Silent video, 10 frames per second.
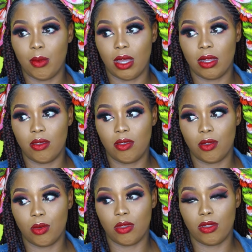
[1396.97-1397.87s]
and
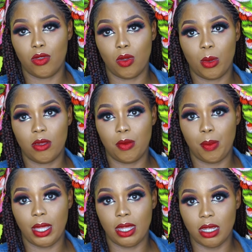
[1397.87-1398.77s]
she was in so much
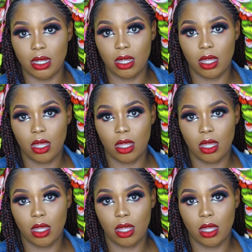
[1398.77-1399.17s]
pain.